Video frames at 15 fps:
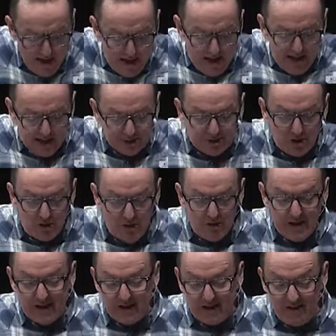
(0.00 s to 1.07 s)
And so
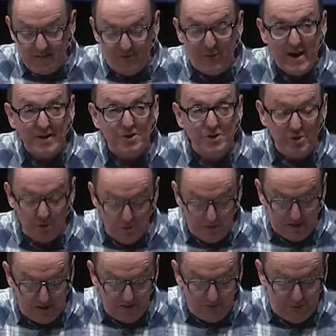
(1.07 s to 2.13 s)
it can affect you, it
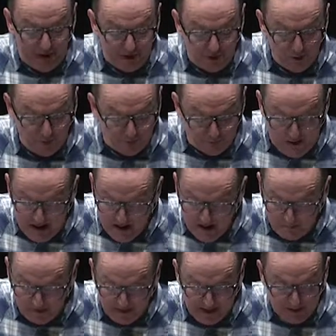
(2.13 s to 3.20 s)
can affect your
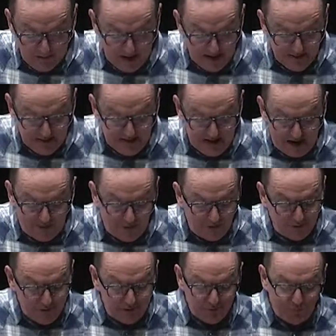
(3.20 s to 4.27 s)
family, right? The devil
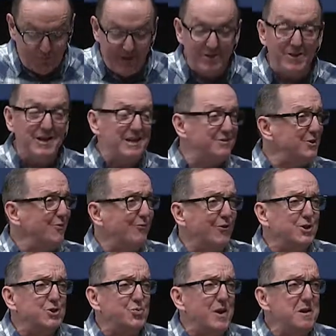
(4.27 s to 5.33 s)
is one, he's the
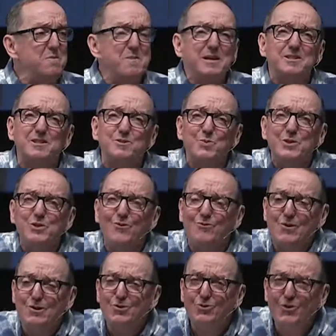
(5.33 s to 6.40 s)
first one who messes with the
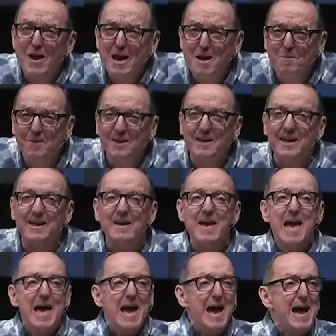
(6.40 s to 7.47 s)
first family.
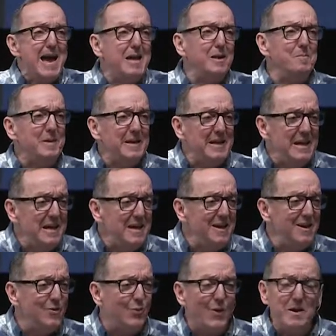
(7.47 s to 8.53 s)
Adam and
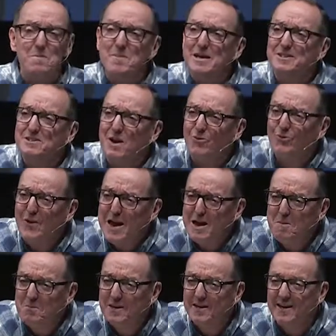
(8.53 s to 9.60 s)
Eve, what a messed up
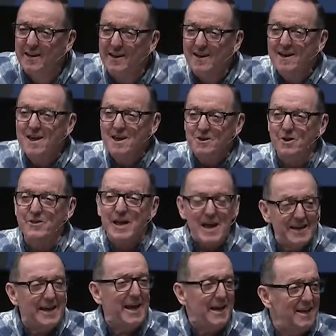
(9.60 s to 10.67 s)
family. You know, they
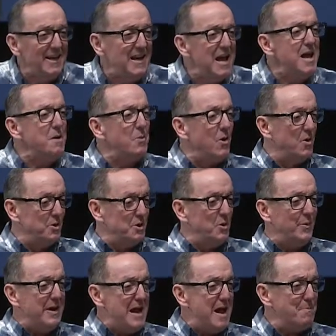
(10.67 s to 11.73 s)
got Cain and Abel. You know
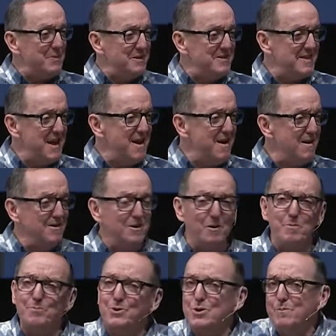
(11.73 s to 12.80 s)
what happens there? You know,
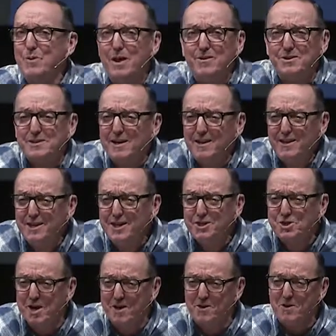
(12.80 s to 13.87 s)
two brothers killing
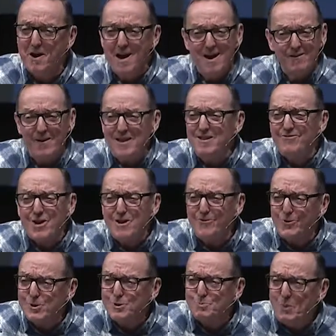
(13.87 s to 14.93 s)
each other. Right in the very
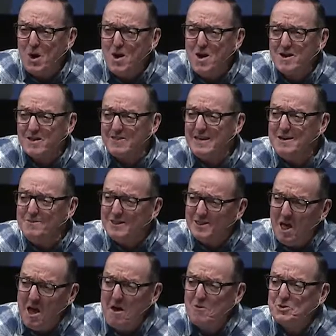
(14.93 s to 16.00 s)
first book, he
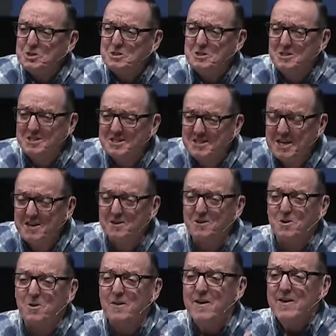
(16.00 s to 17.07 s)
loves to
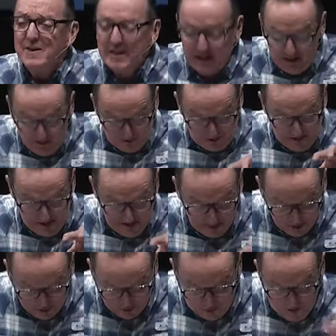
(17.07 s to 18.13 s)
steal, kill, and
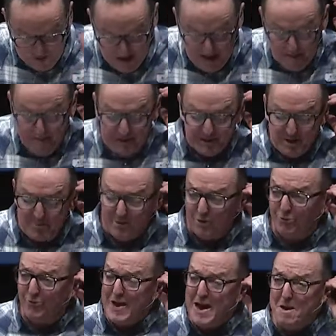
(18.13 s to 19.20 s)
destroy and mess up your
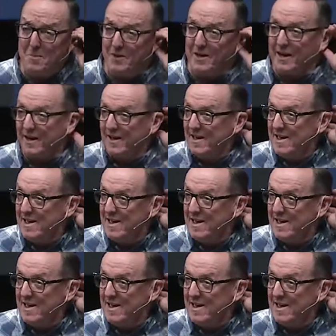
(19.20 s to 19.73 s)
family.